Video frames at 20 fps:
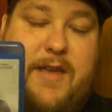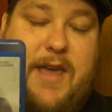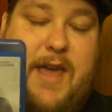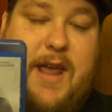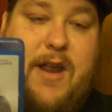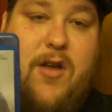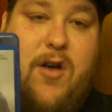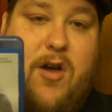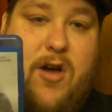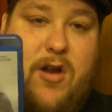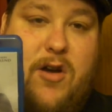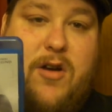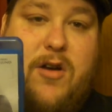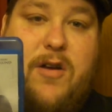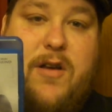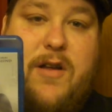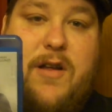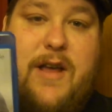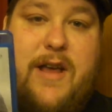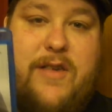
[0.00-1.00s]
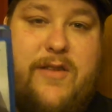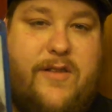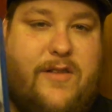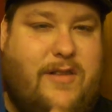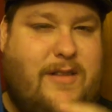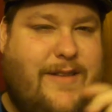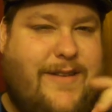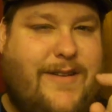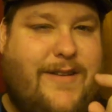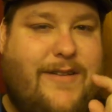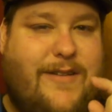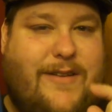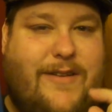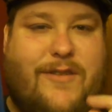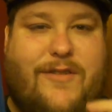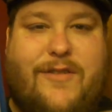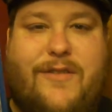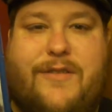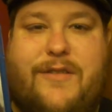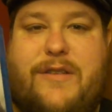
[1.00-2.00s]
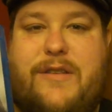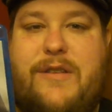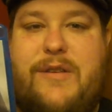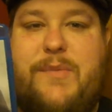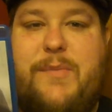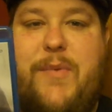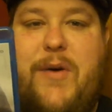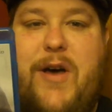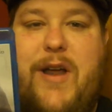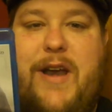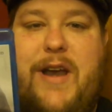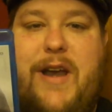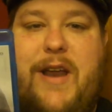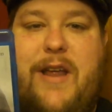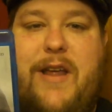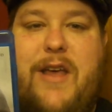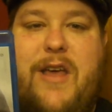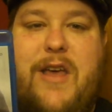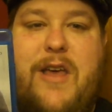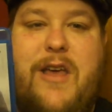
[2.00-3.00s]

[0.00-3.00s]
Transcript: Kane Hodder has a little little spot in it,